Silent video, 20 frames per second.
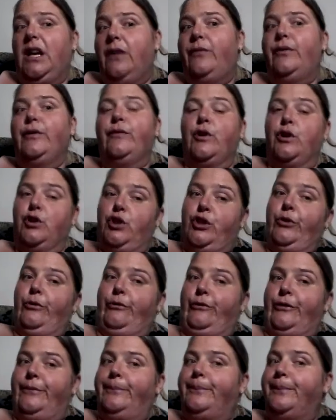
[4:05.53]
if you've got
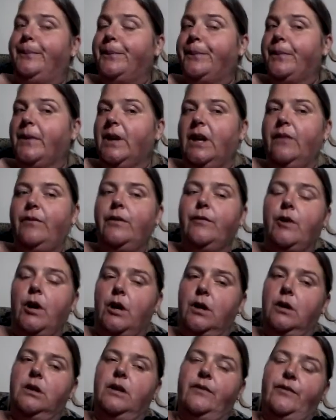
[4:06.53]
children. If
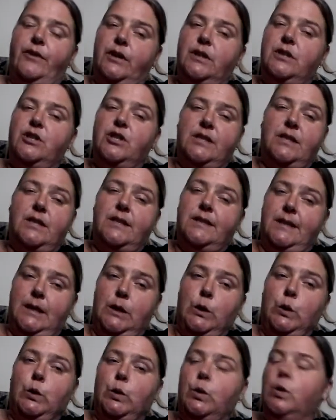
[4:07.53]
you're just a
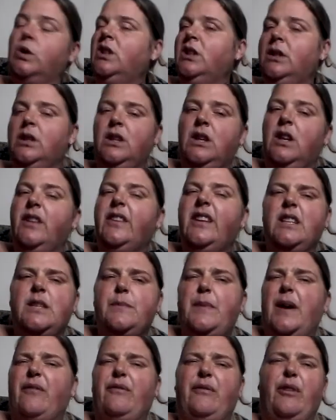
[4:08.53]
single, I think it's
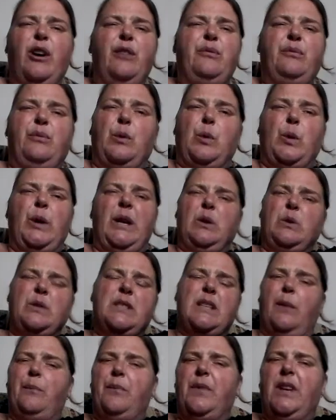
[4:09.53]
about $540 or
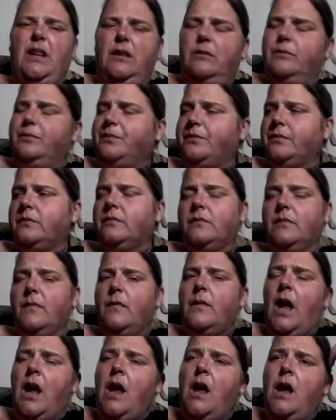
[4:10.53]
something.
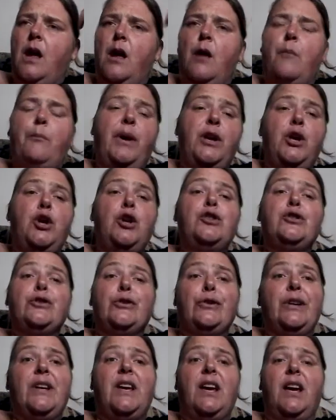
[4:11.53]
But you
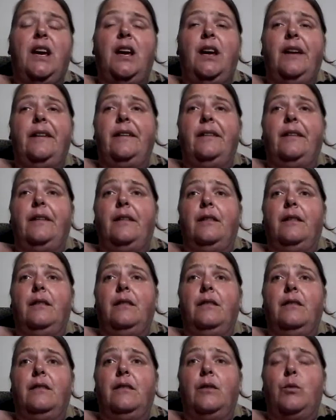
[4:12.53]
do get
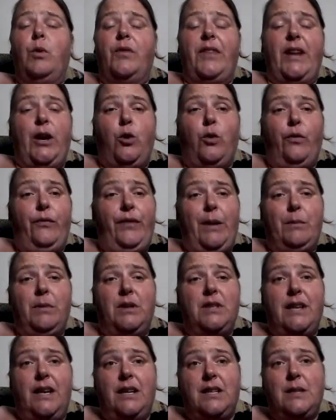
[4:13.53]
what they call family
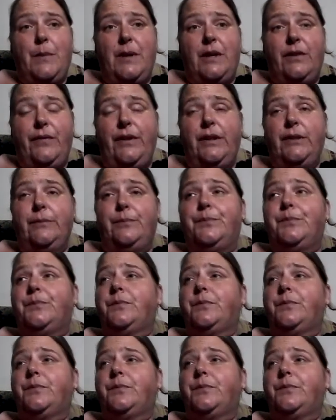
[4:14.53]
tax benefit,